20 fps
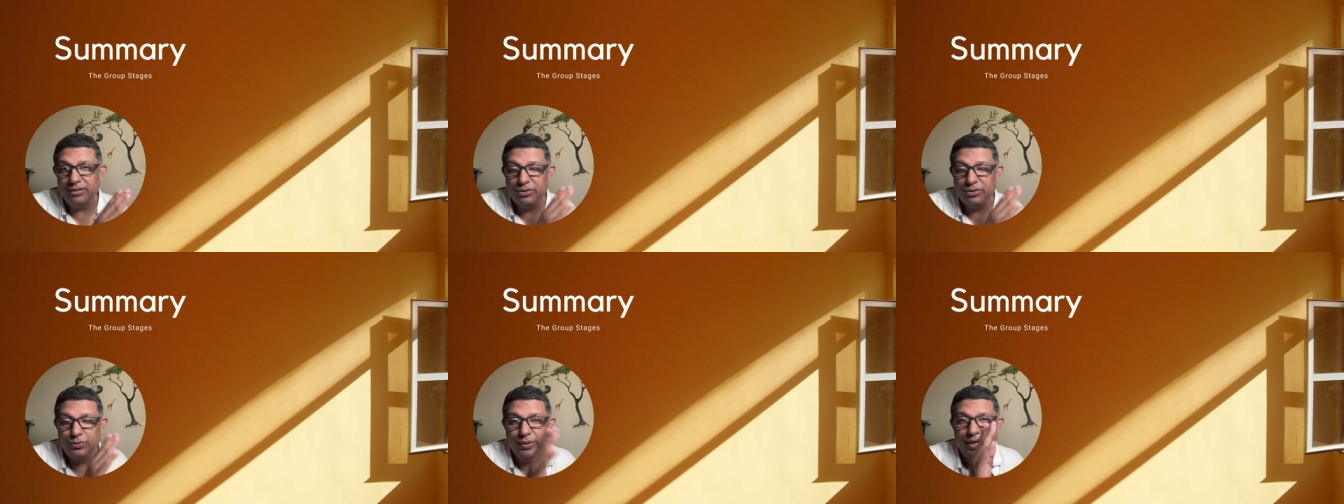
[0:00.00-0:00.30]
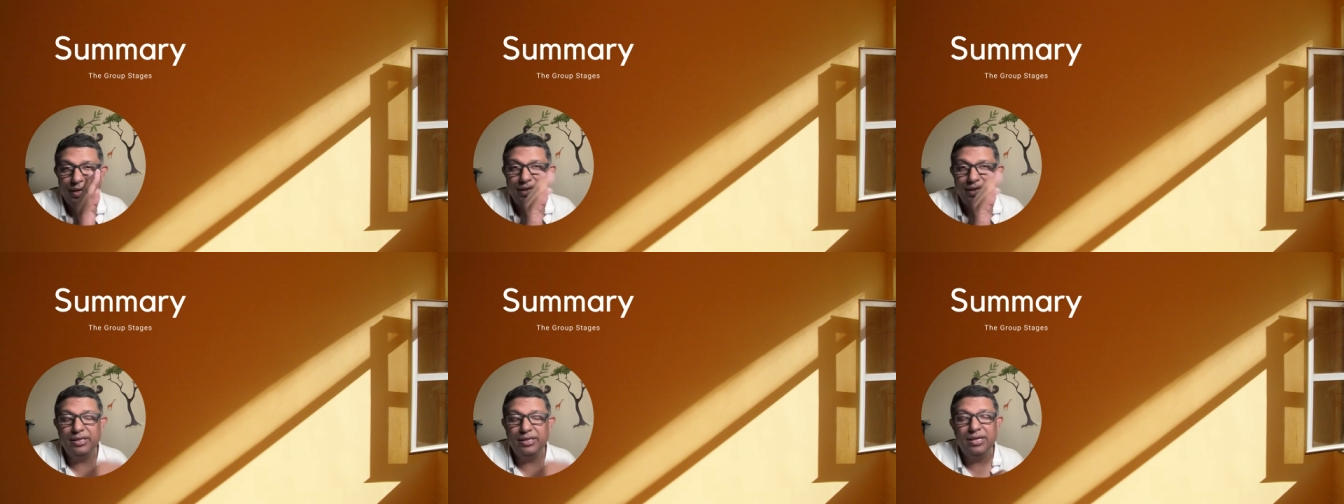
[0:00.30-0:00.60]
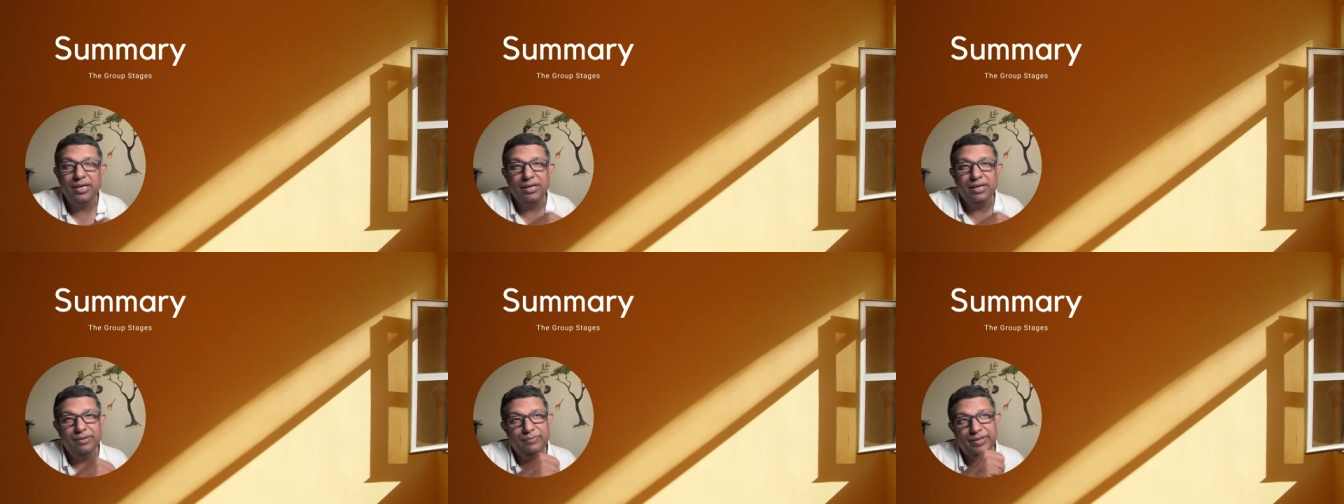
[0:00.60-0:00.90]

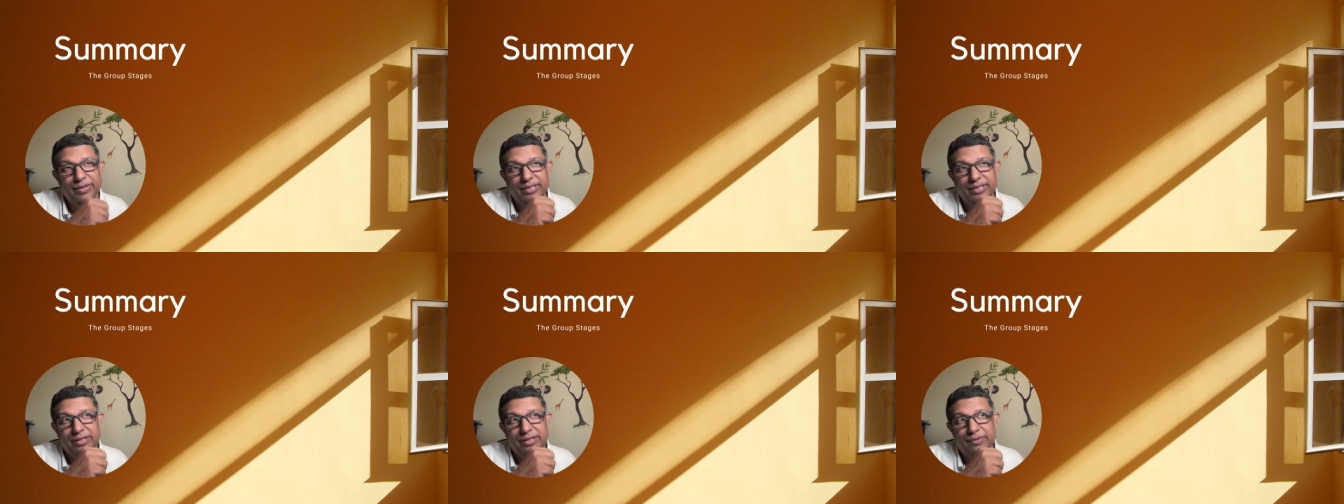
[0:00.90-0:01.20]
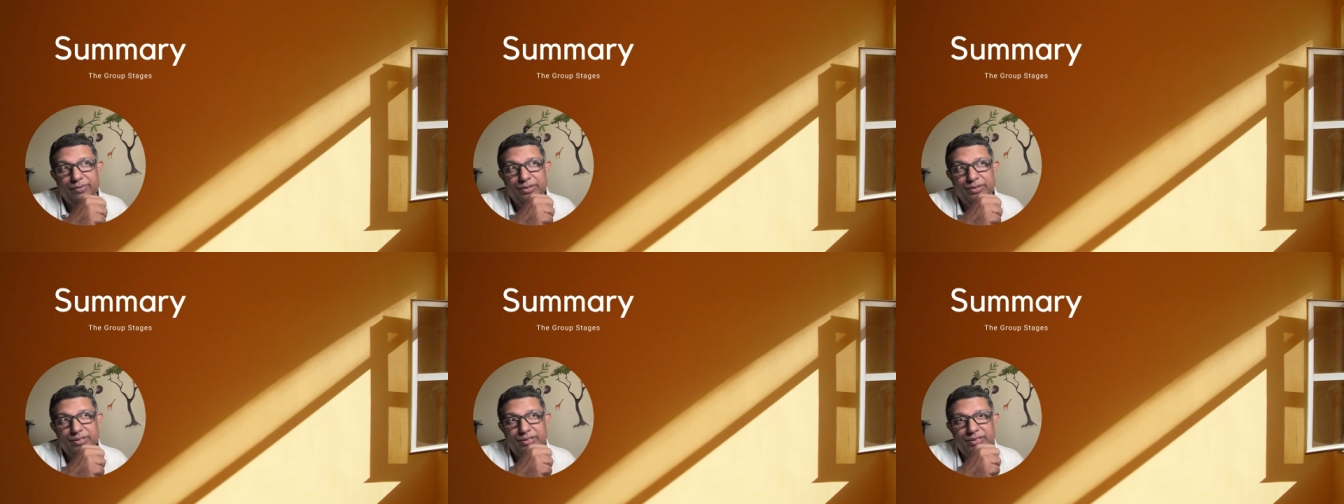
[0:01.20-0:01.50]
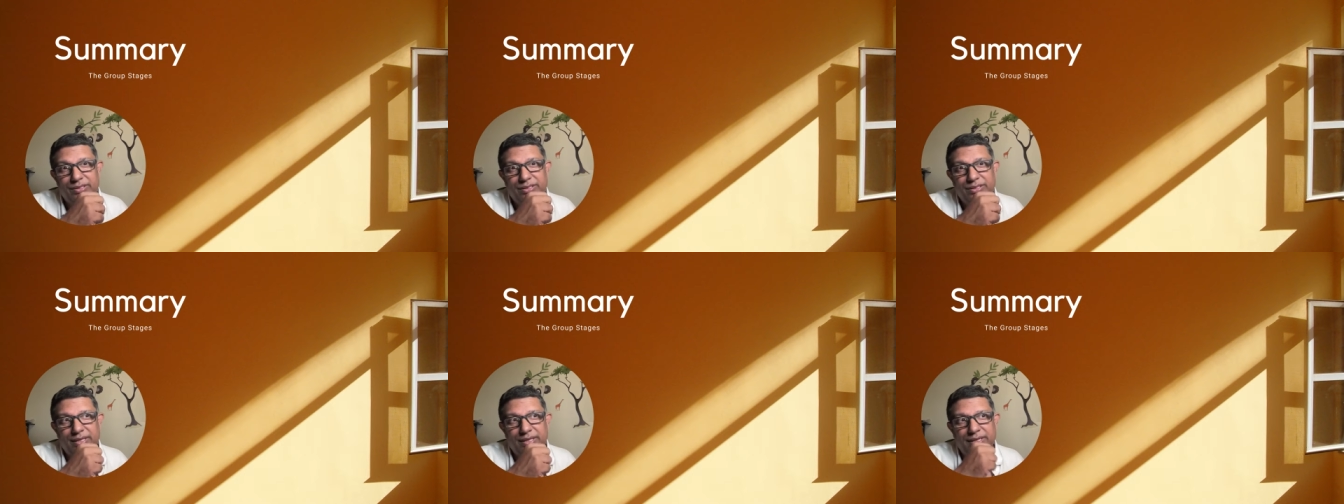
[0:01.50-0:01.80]
swing, when there
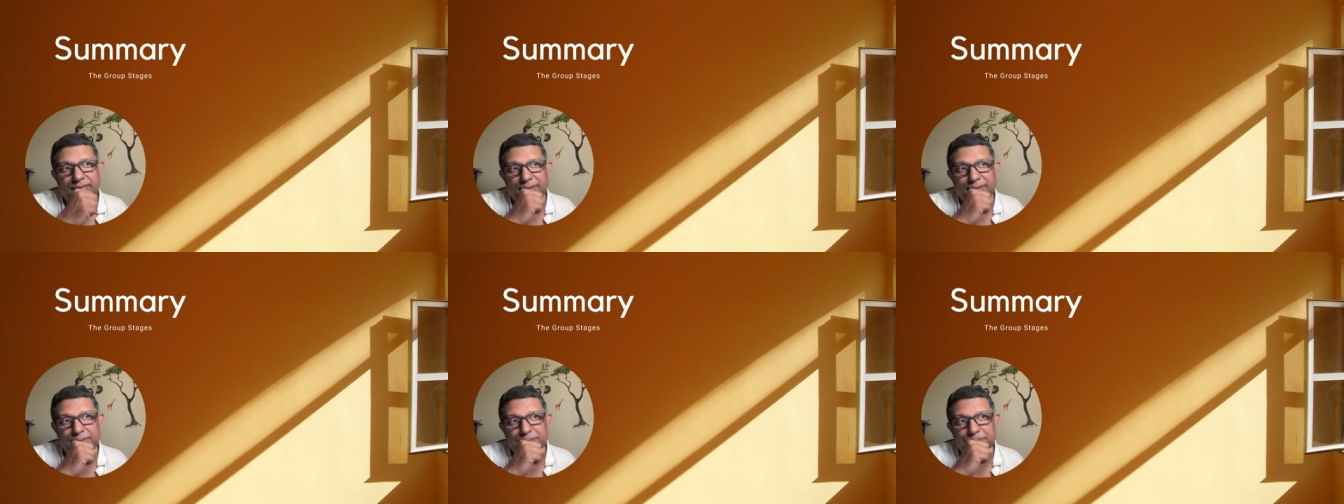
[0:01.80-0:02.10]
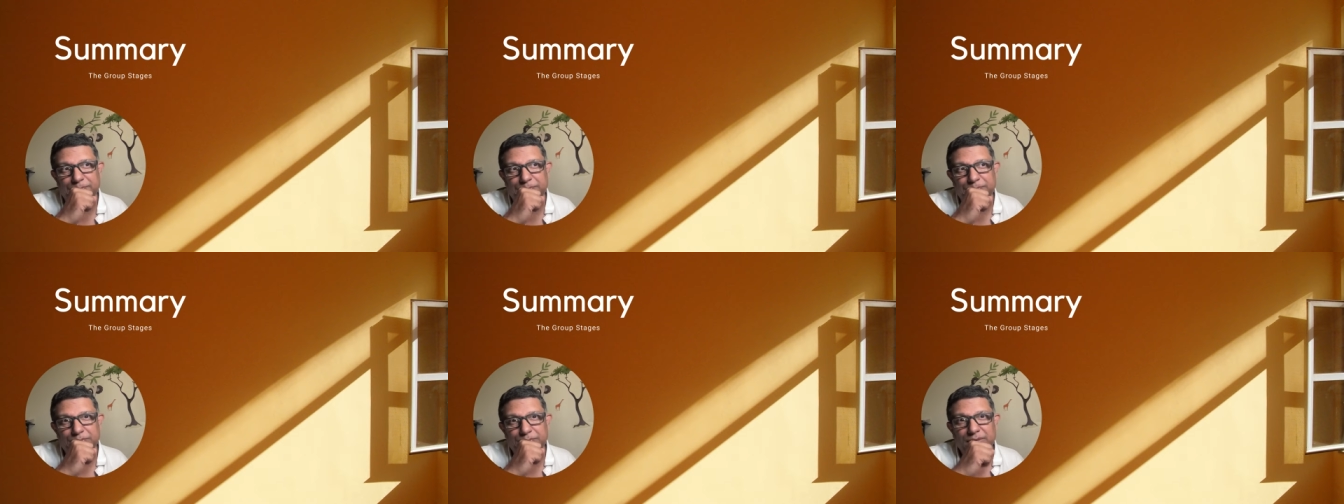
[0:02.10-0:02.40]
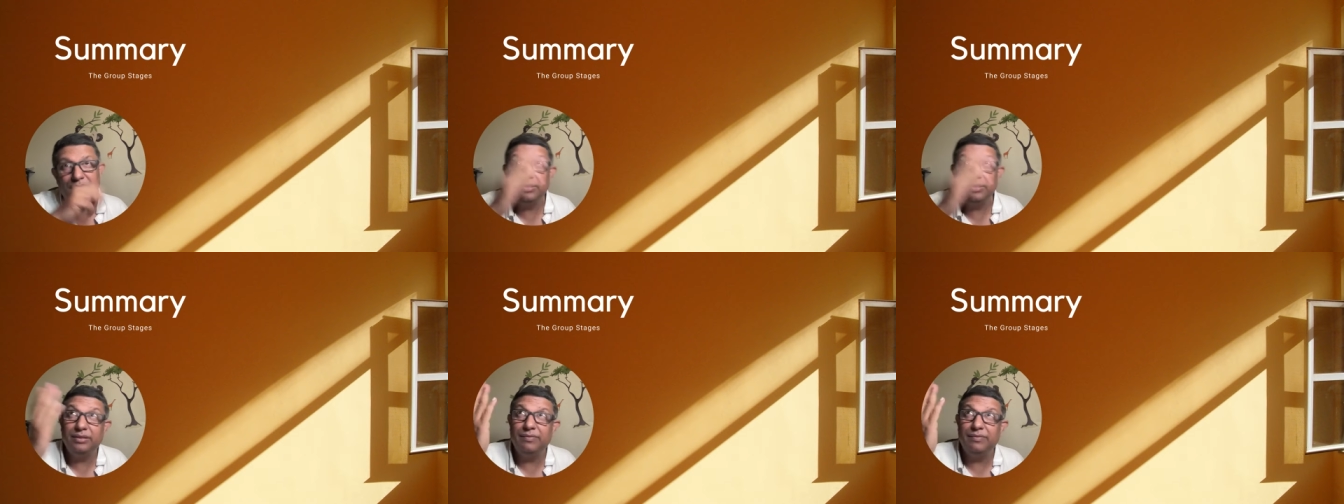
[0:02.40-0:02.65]
was um,